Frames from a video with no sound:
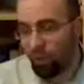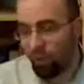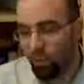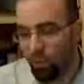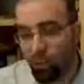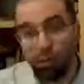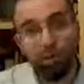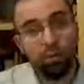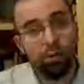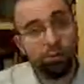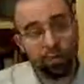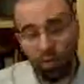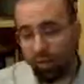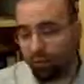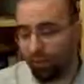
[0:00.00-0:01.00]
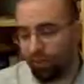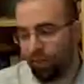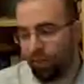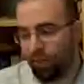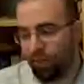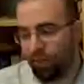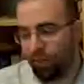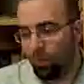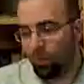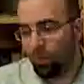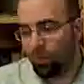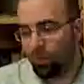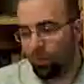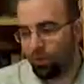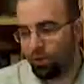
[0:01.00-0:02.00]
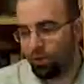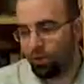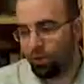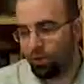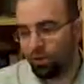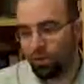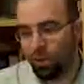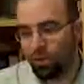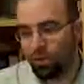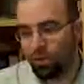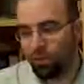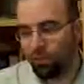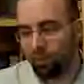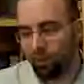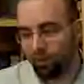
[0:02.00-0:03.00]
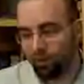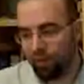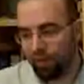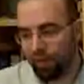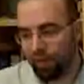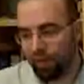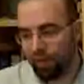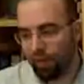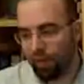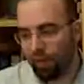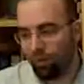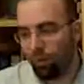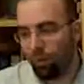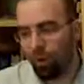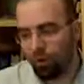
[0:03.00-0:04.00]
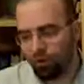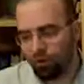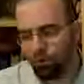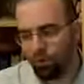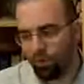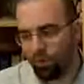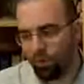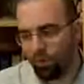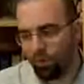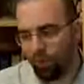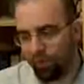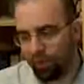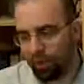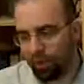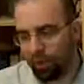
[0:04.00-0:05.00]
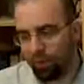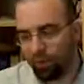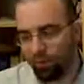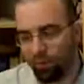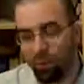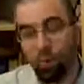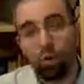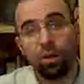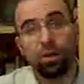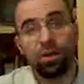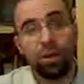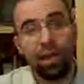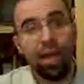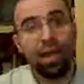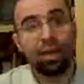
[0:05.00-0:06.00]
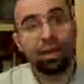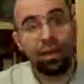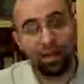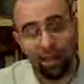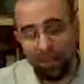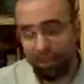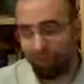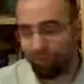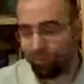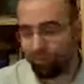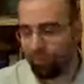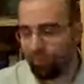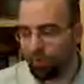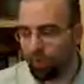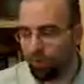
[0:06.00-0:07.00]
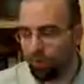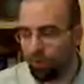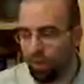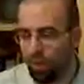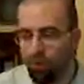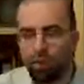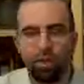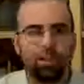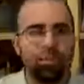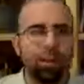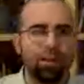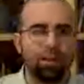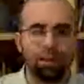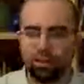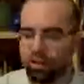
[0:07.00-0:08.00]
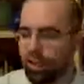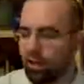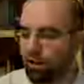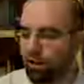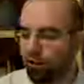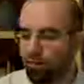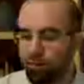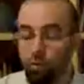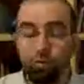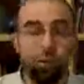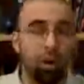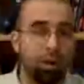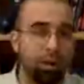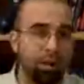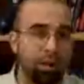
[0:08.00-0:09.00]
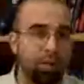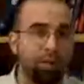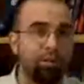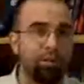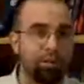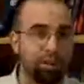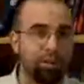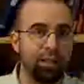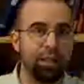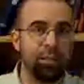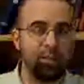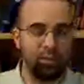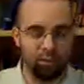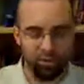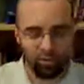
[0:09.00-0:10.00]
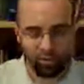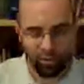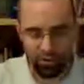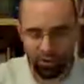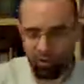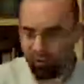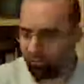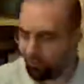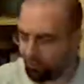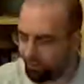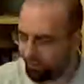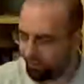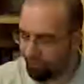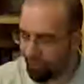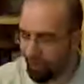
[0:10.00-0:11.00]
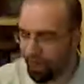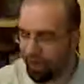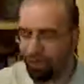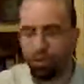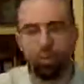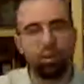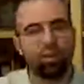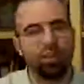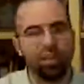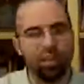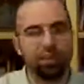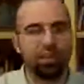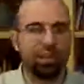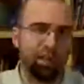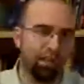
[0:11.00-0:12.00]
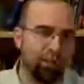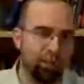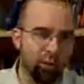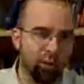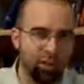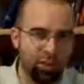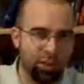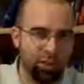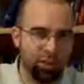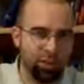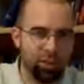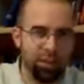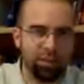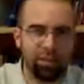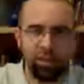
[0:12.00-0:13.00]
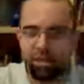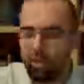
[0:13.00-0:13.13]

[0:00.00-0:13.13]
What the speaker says: What do you say? Was the universe originally perfect? And what scriptural evidence supports that claim? Okay, we're going to break this down in a few parts, but the first thing I want to do is I want to define what a theistic evolutionist is.